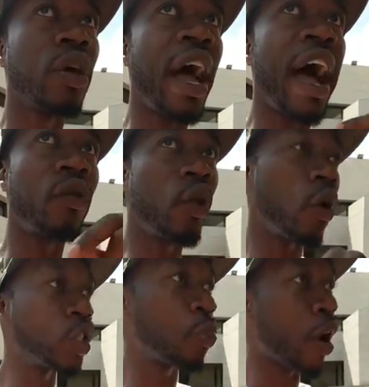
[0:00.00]
have
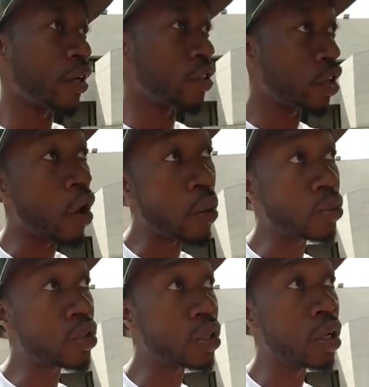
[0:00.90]
corresponding
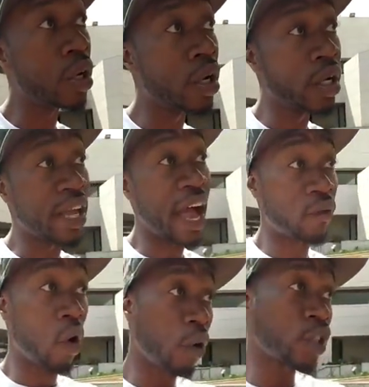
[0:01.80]
tones that have
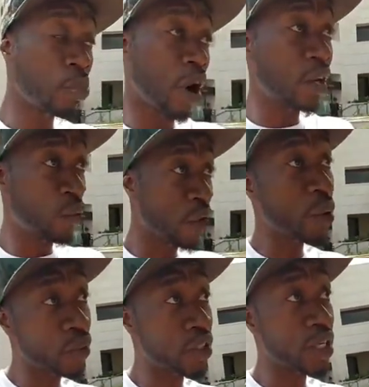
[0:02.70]
corresponding
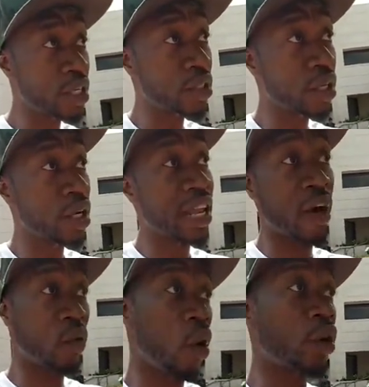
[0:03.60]
frequencies that have
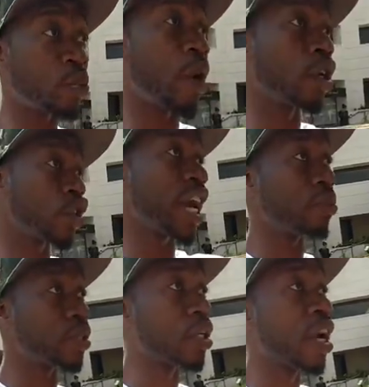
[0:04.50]
corresponding
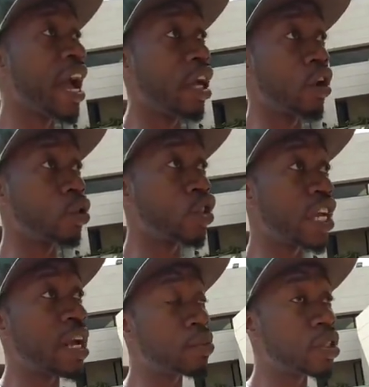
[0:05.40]
shapes, and those
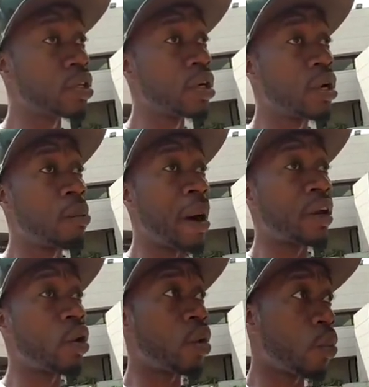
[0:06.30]
shapes, by
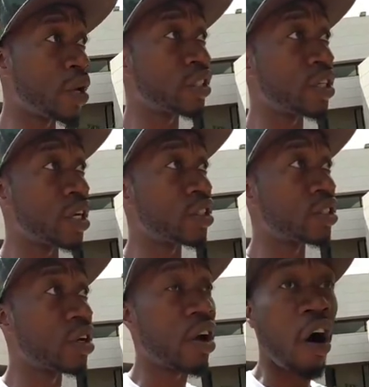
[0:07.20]
no coincidence,
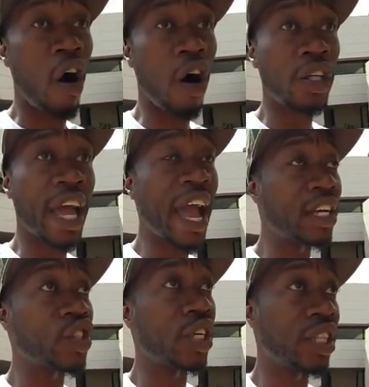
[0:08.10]
are the
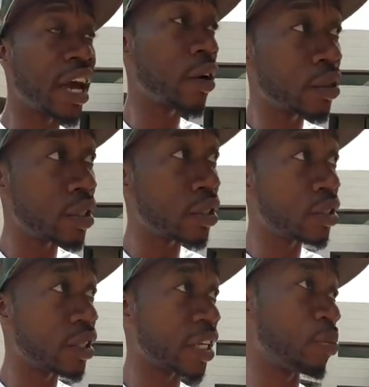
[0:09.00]
ancient letters
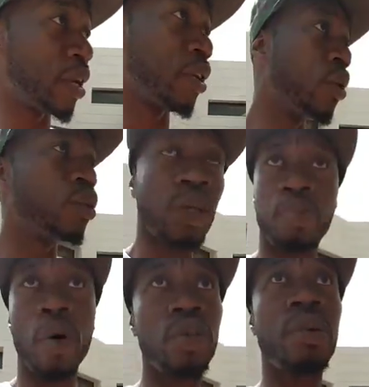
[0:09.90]
that's being used in
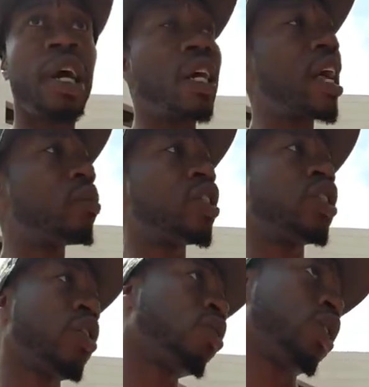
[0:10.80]
Proto-Semitic languages
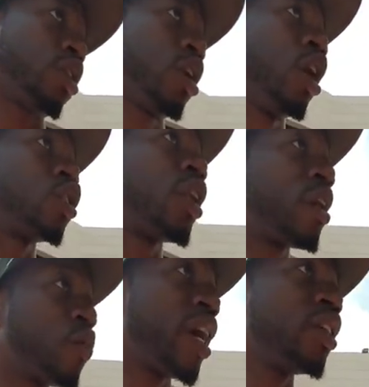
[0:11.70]
and older. So, like
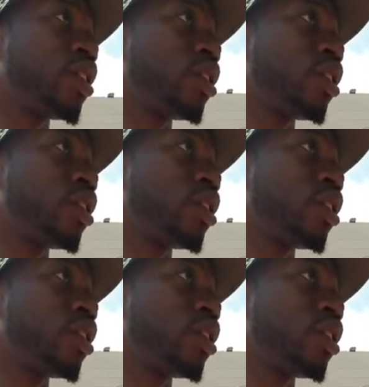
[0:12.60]
for instance,